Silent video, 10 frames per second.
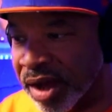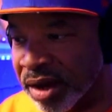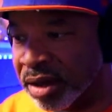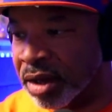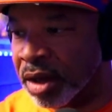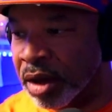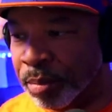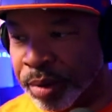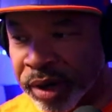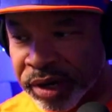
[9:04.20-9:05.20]
it.
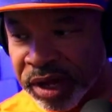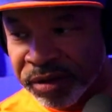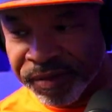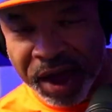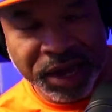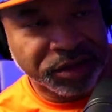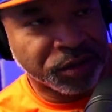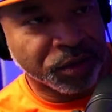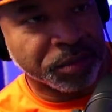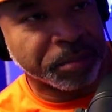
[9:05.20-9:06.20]
But if I took
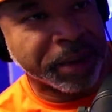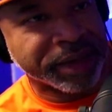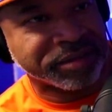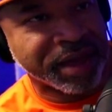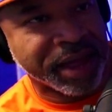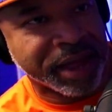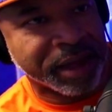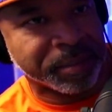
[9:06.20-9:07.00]
my time,